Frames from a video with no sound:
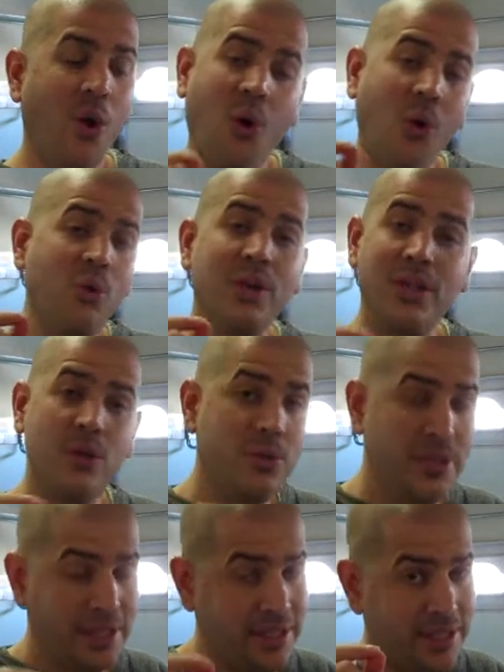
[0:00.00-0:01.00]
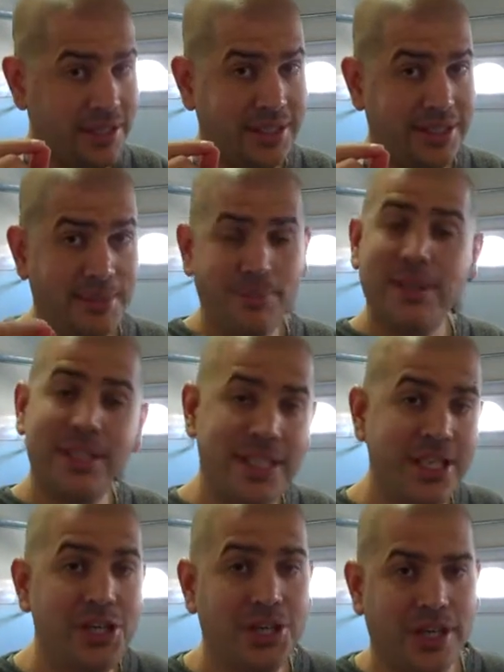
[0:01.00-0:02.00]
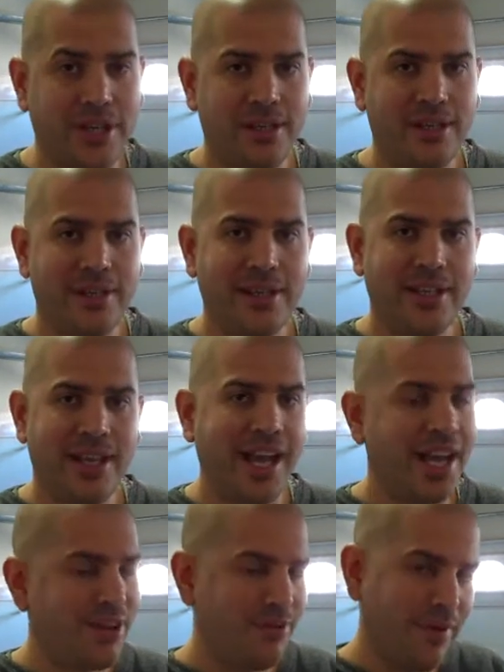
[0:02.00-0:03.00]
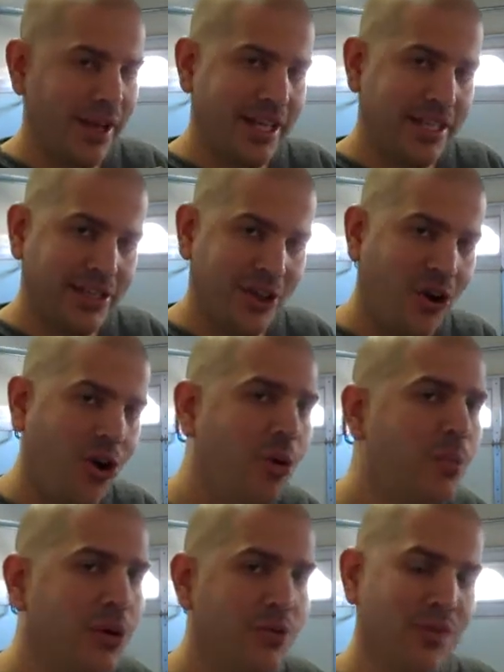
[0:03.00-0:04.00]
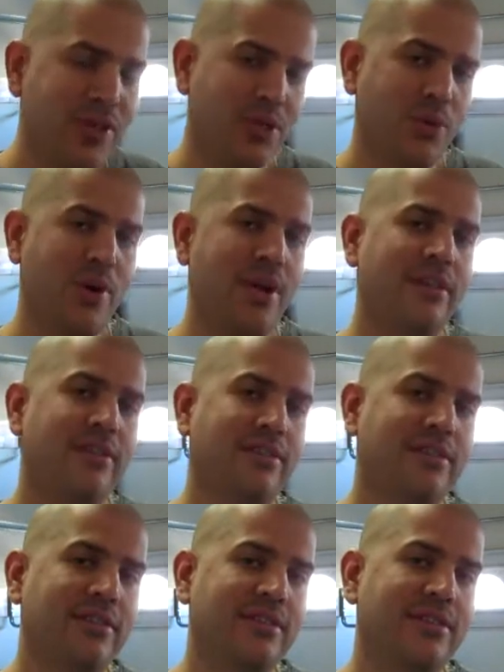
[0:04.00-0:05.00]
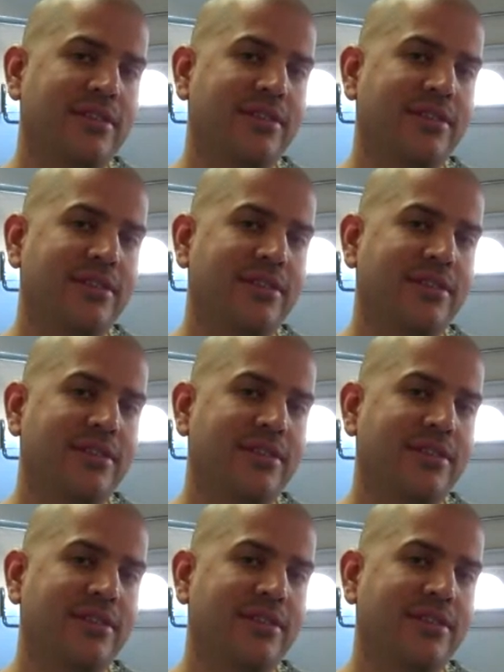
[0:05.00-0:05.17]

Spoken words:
only using simple addition, I could find all perfect squares.